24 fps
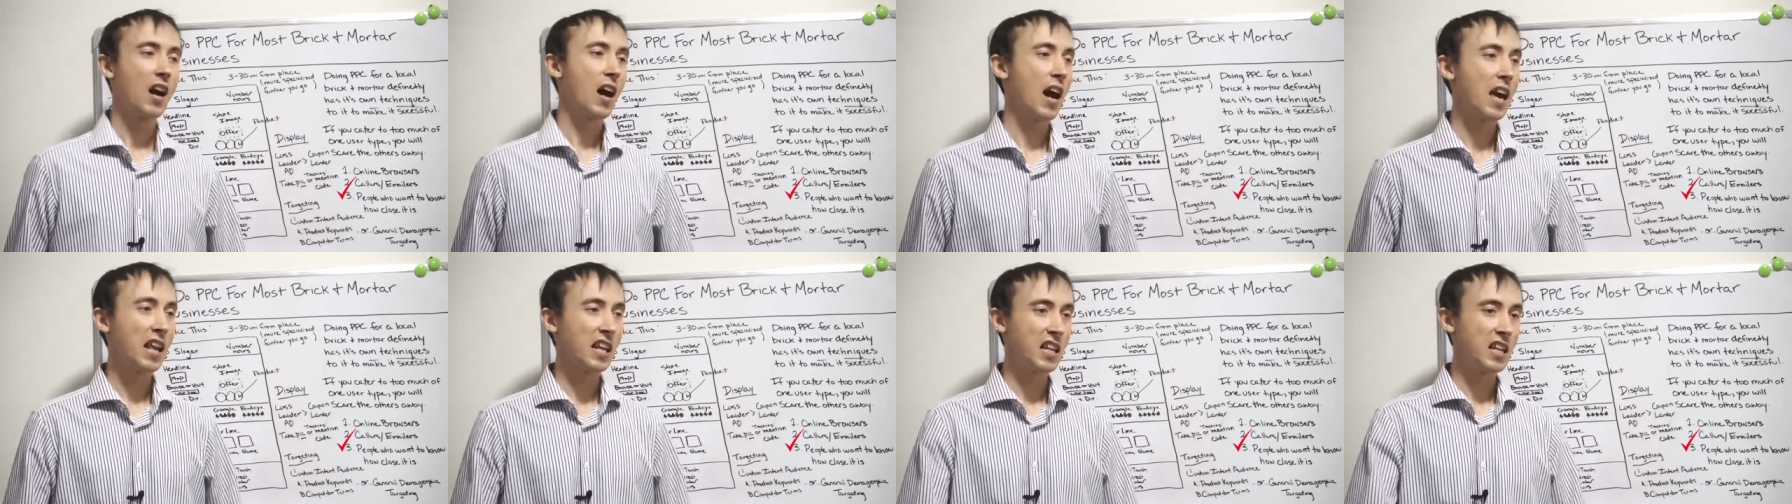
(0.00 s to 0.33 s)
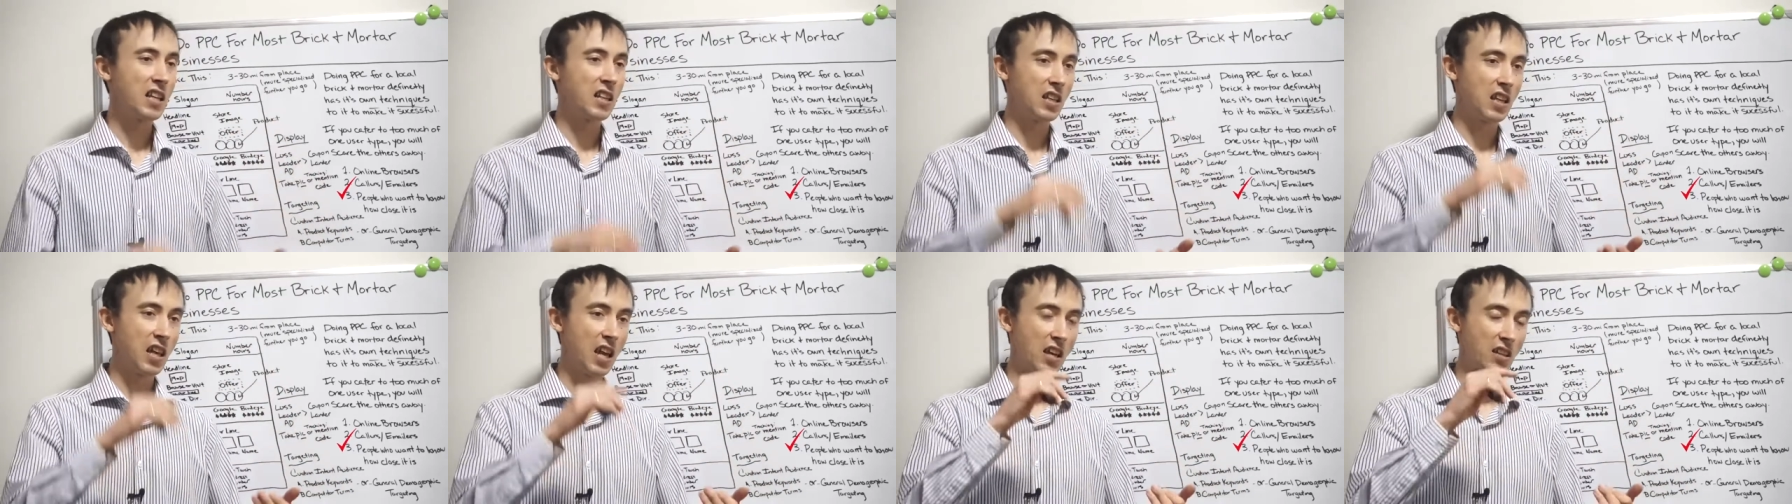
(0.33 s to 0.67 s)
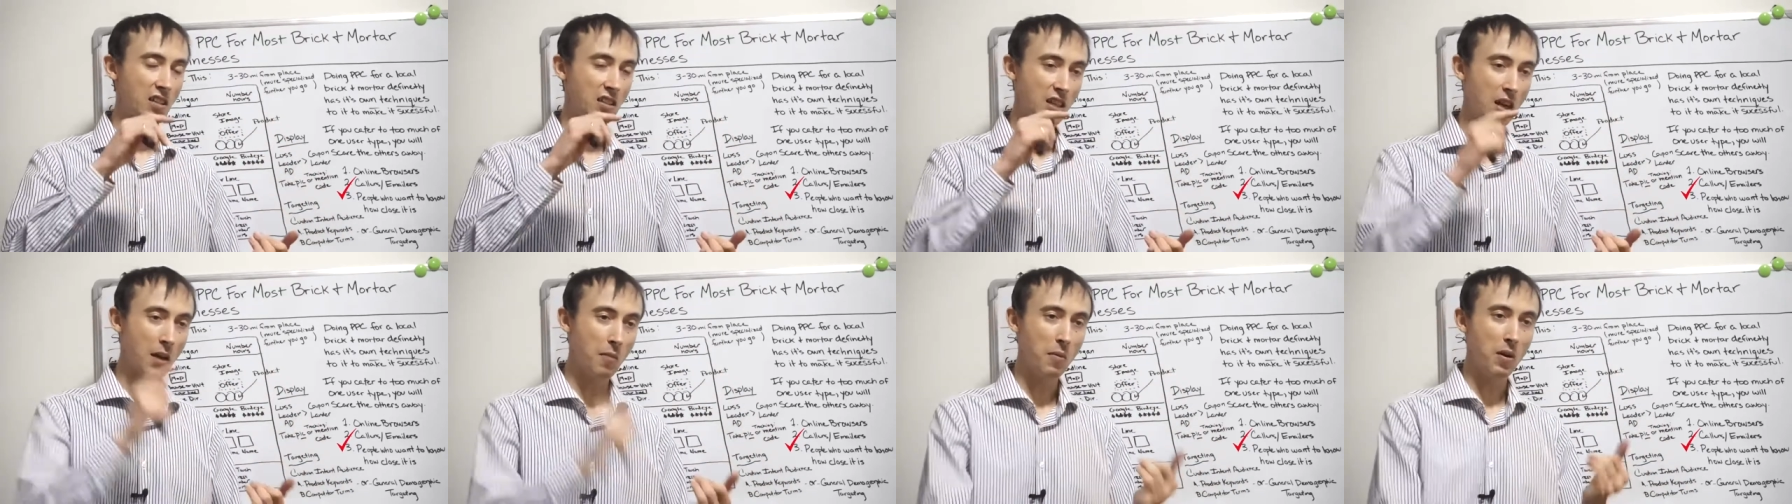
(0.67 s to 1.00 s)
I need to
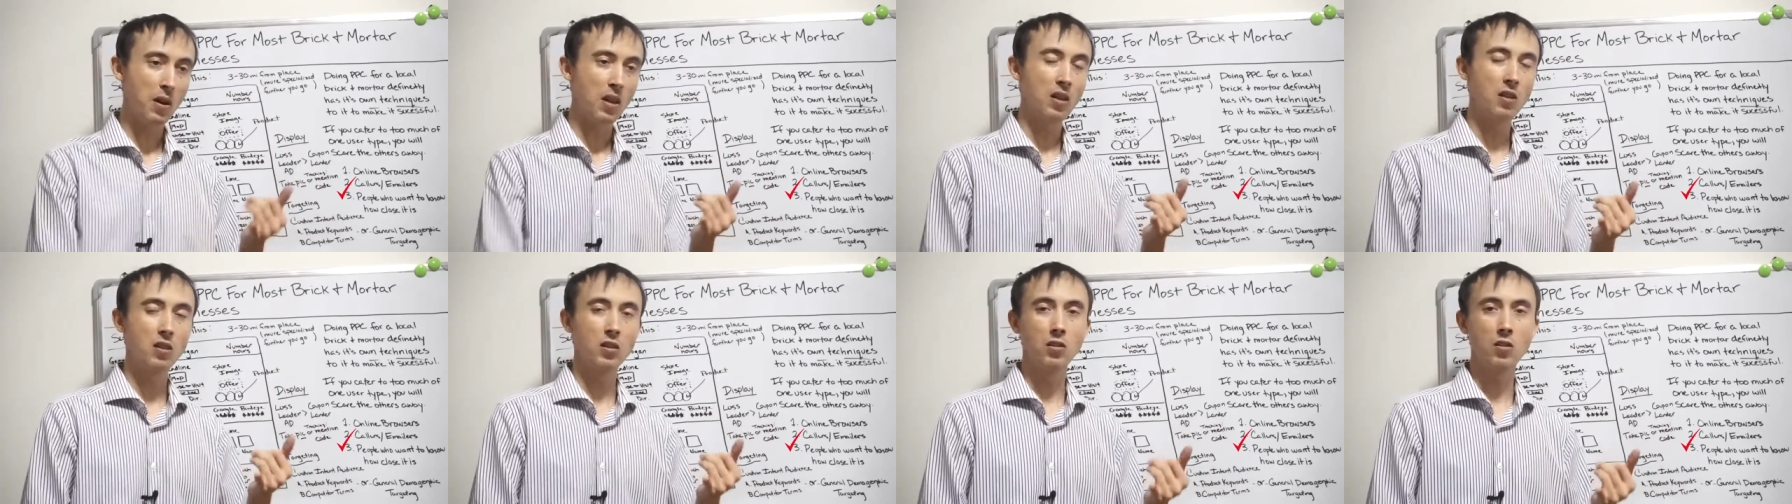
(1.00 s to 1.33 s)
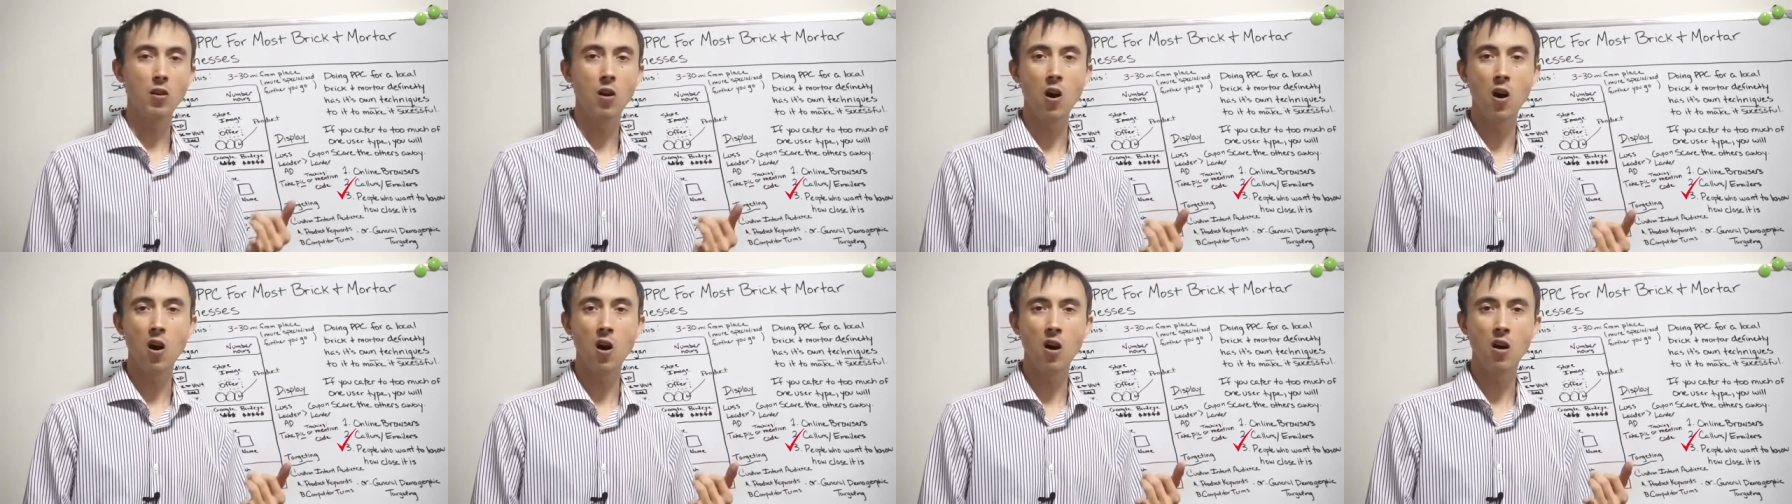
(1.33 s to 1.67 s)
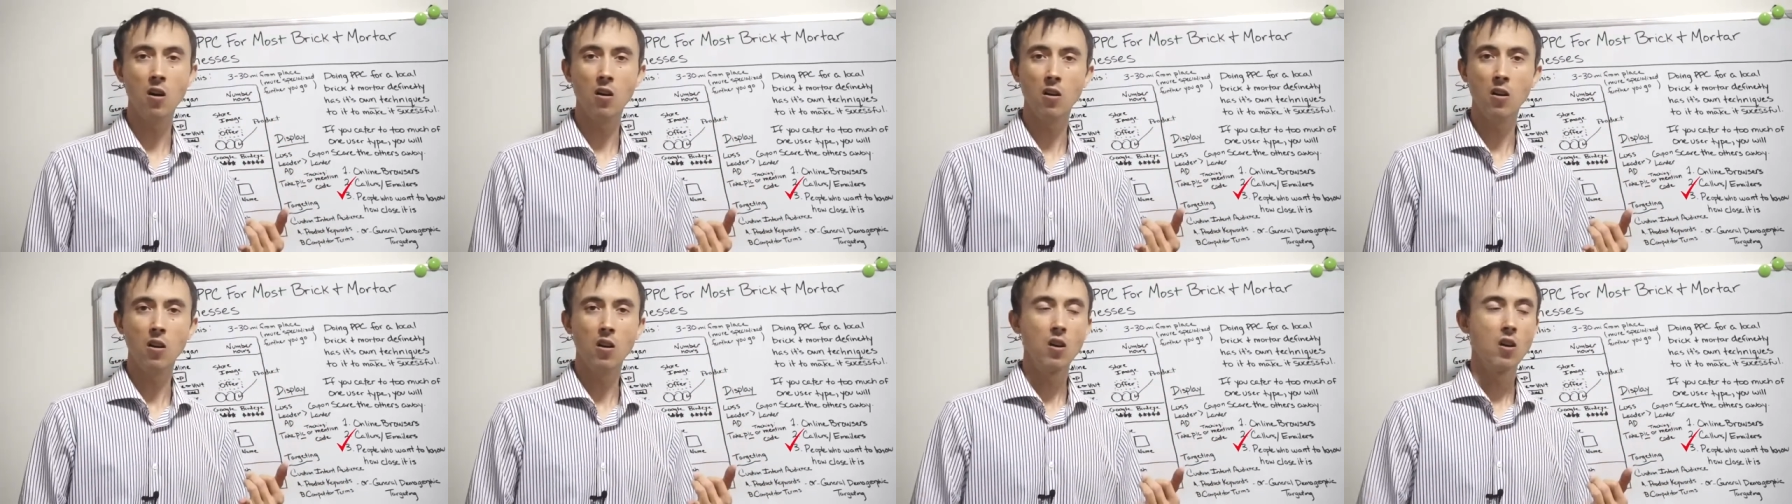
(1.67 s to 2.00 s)
get somebody to
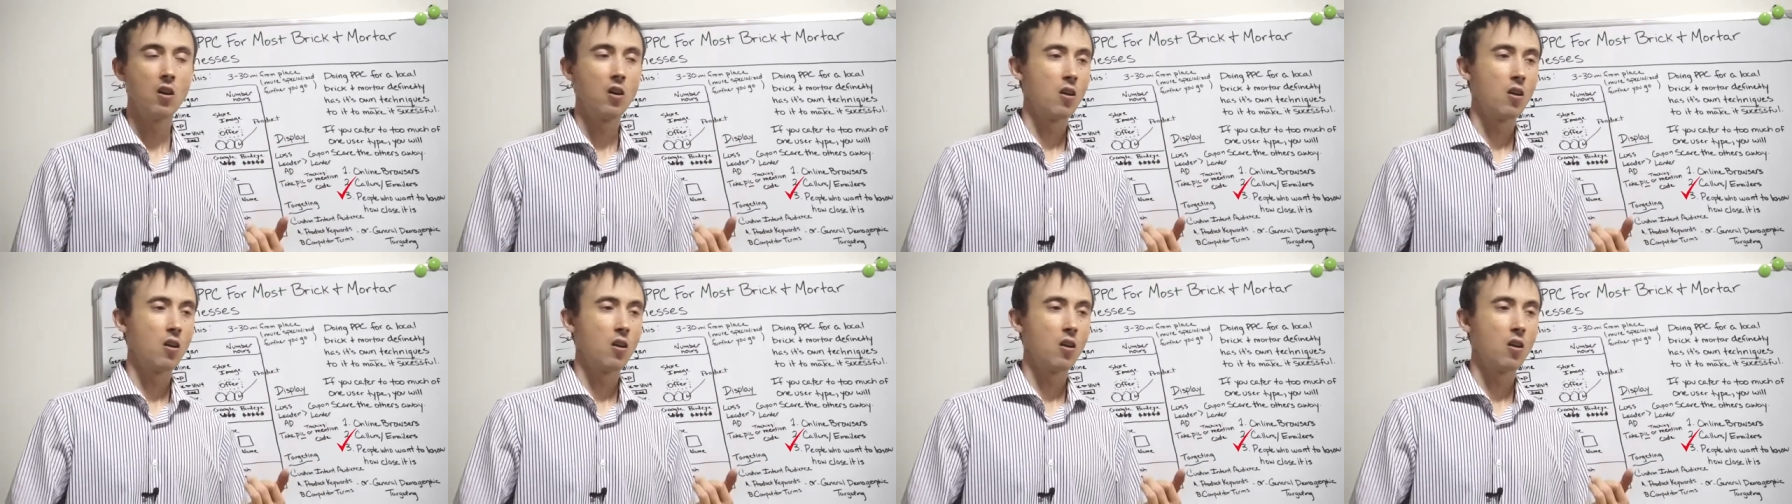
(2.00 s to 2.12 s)
call